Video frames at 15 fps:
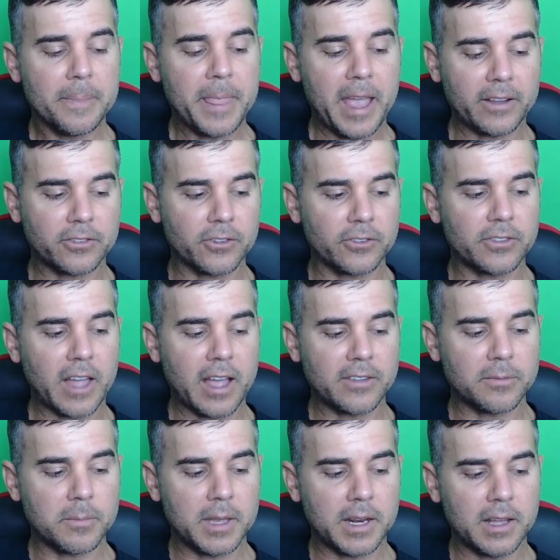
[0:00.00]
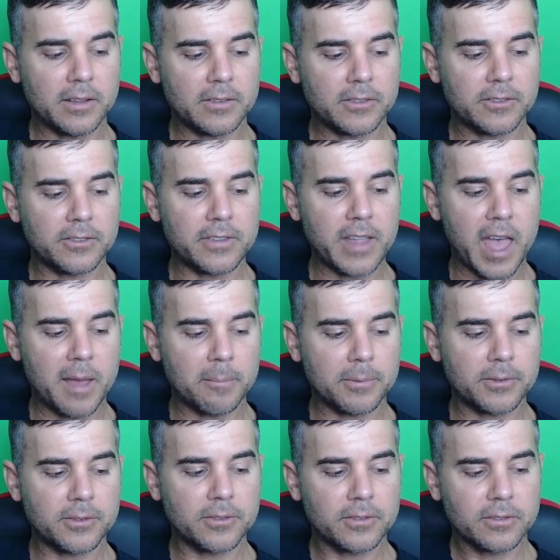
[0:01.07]
exercise minutes,
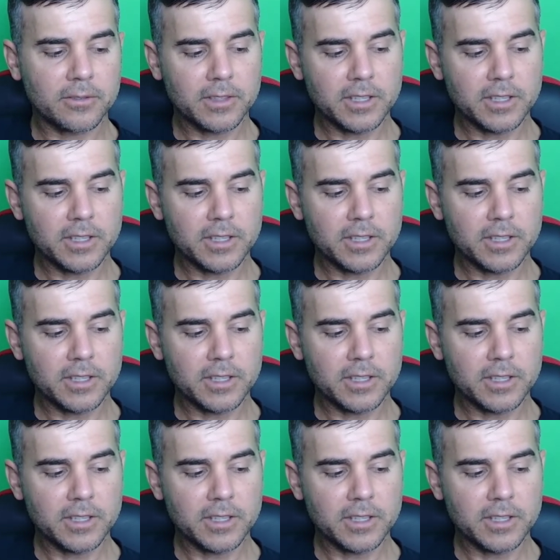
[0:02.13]
steps,